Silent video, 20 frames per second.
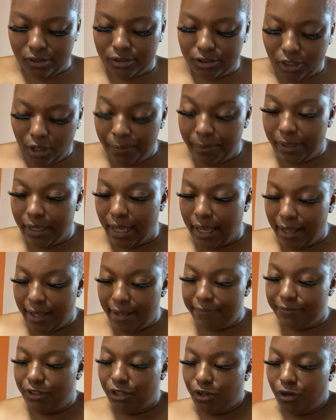So we
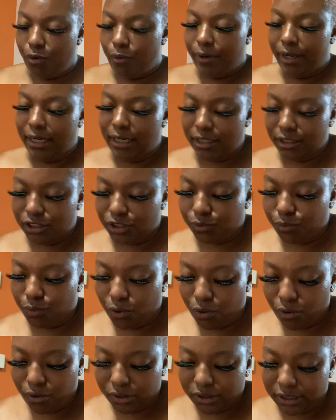have the Queen of
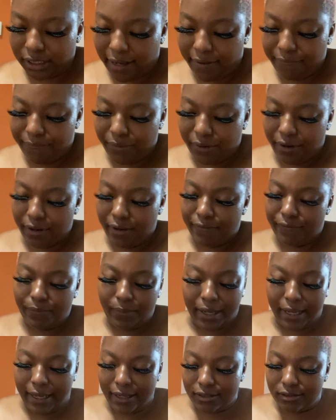Swords and
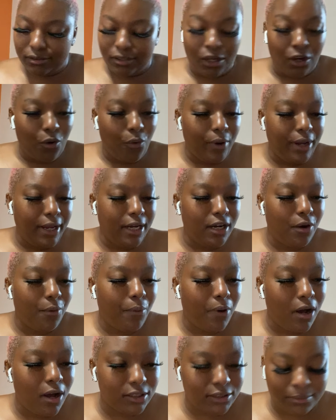the Queen of
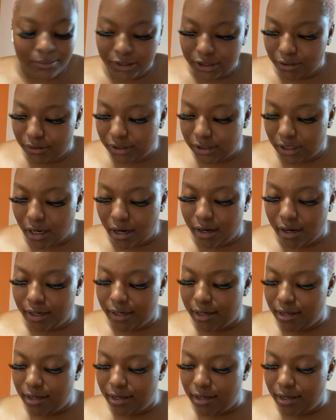Wands. I'm so sorry.